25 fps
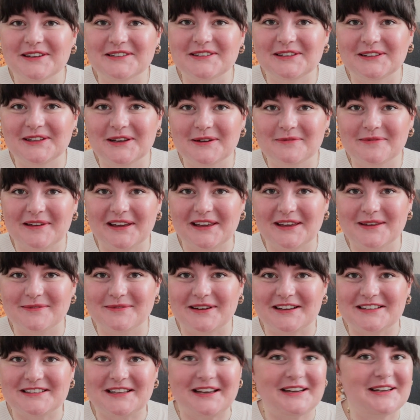learnt a lot making
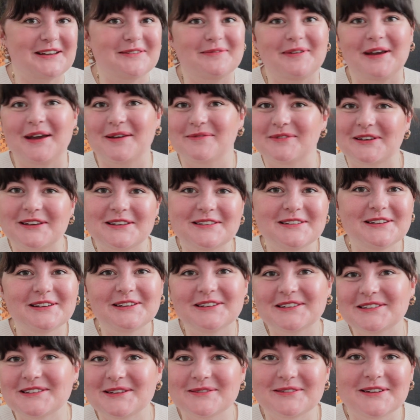my second pair because, you
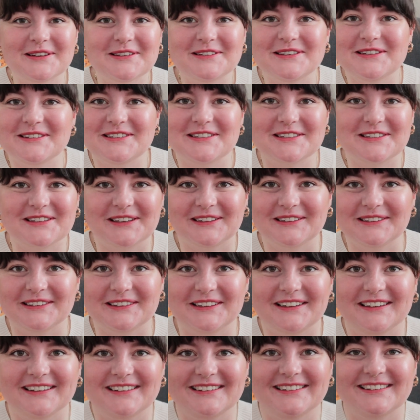know, sometimes you just got to
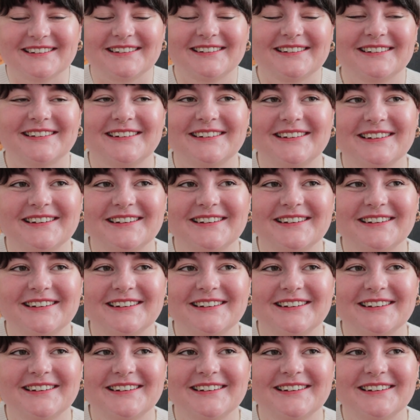learn